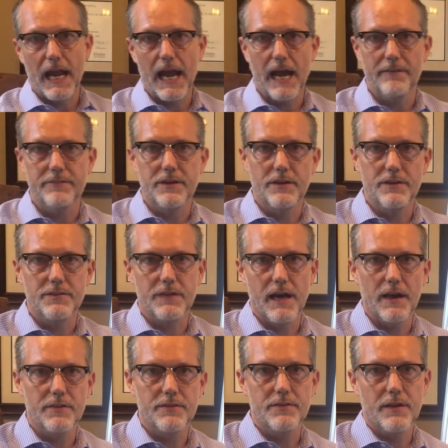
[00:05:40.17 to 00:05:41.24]
have to
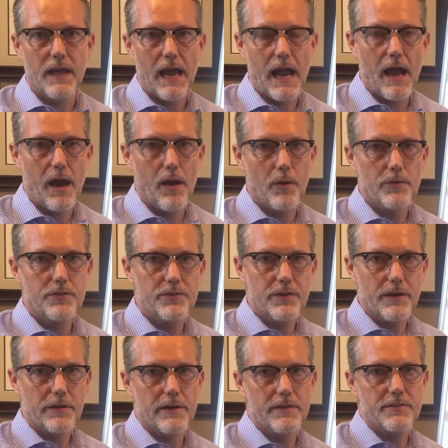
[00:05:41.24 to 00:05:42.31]
discuss how
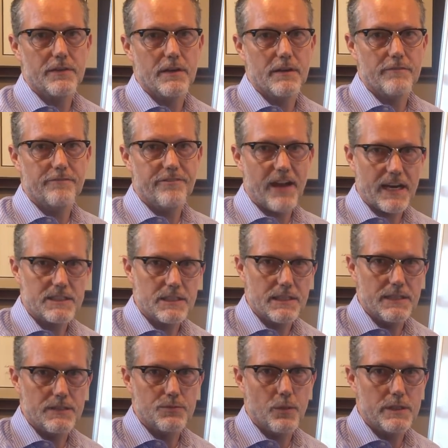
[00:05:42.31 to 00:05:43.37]
serious an infection
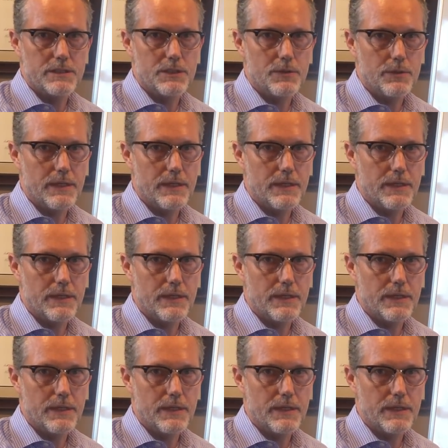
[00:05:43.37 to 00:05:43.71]
is once you